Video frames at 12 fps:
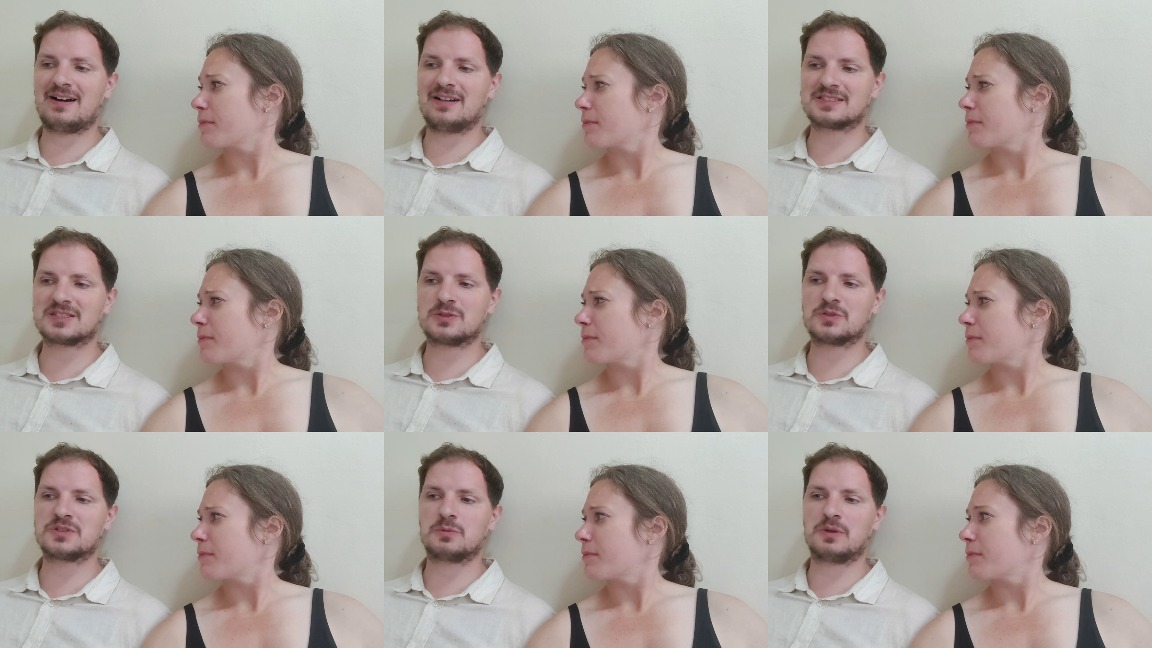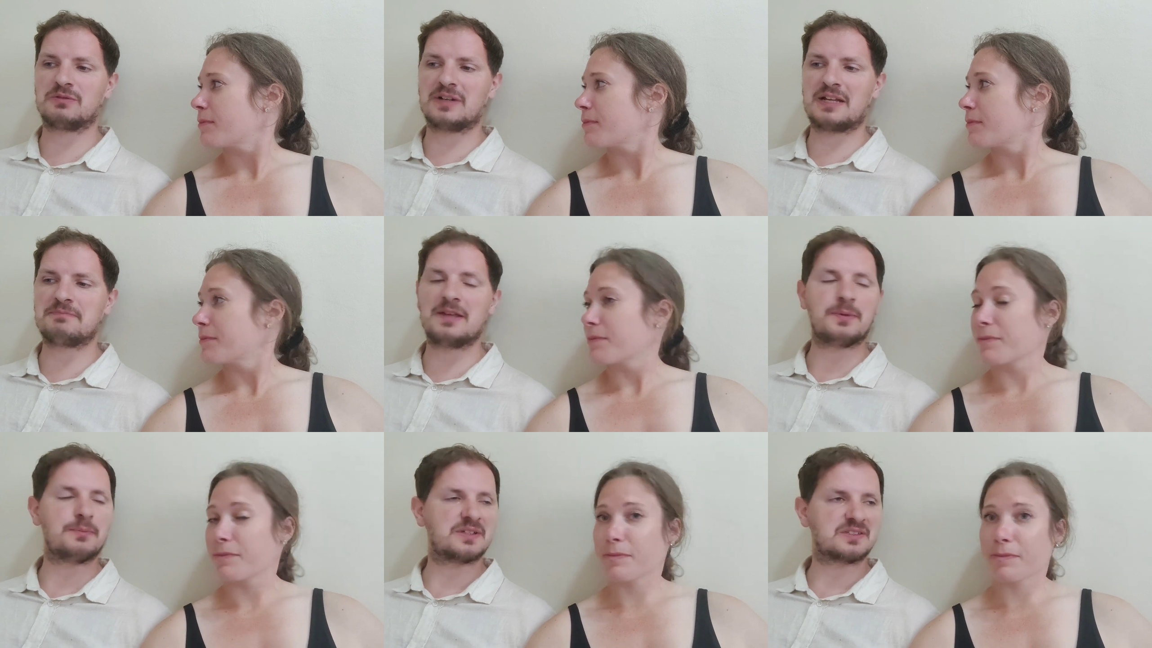Speaker 1: articles that we read
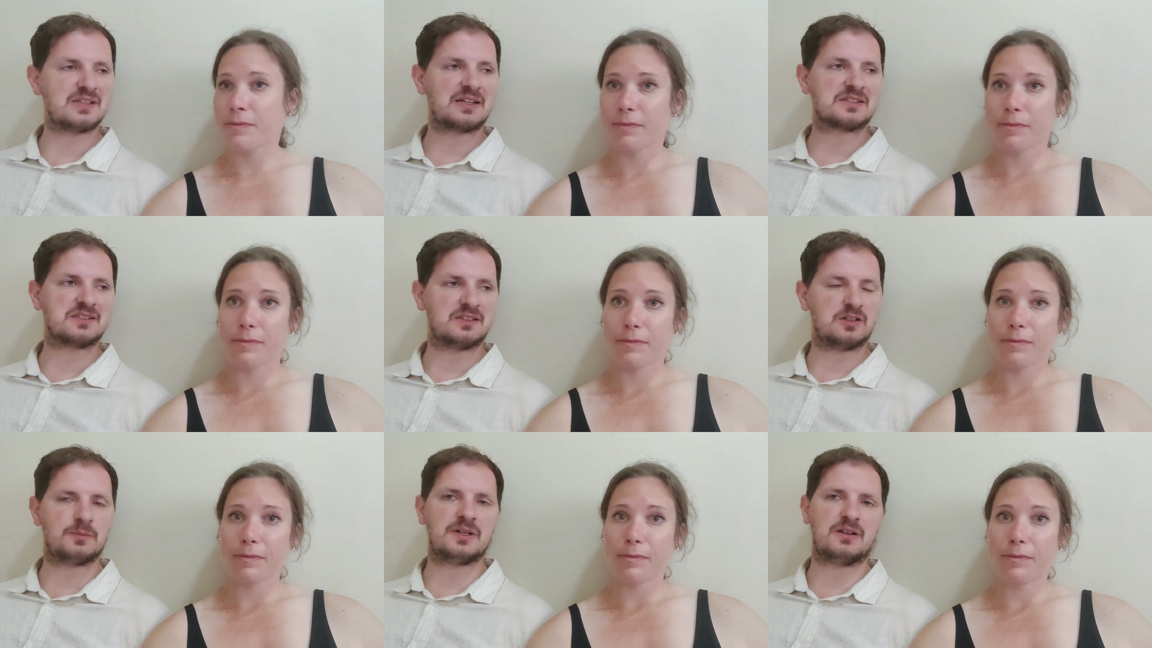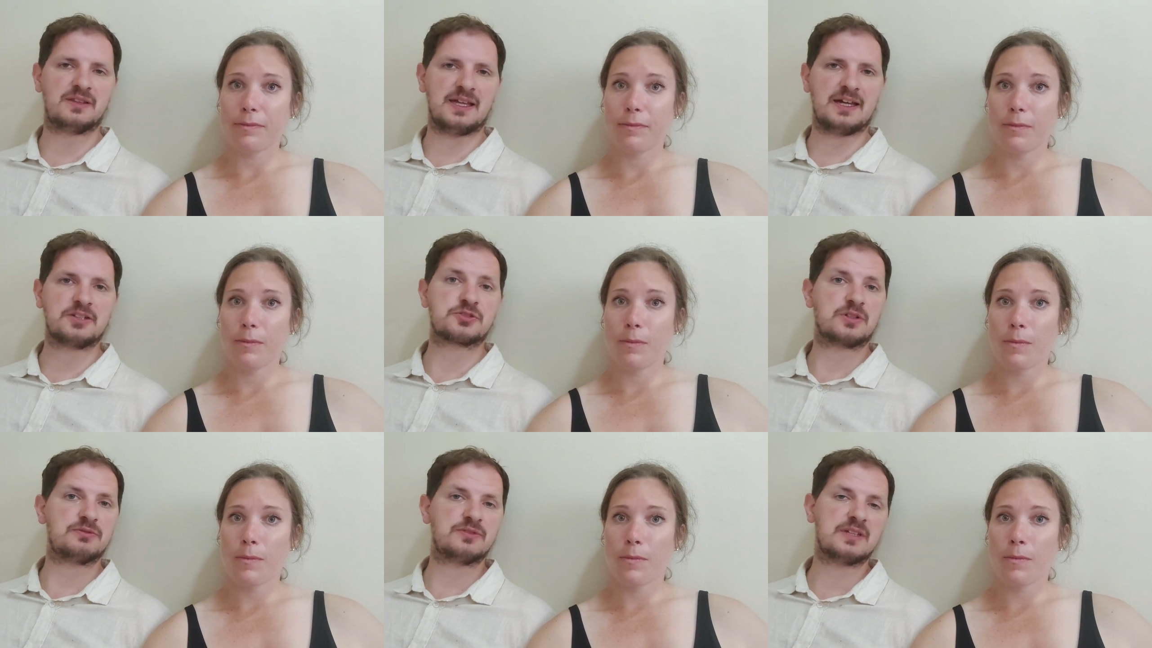maybe misled us a little bit on the
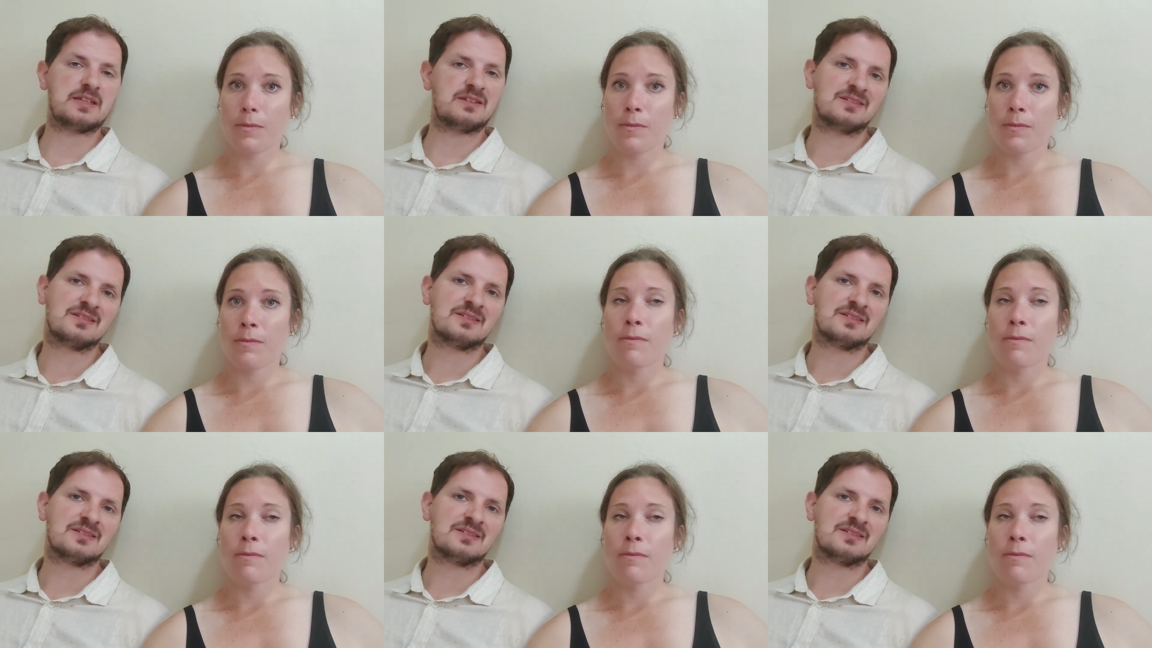entry fee.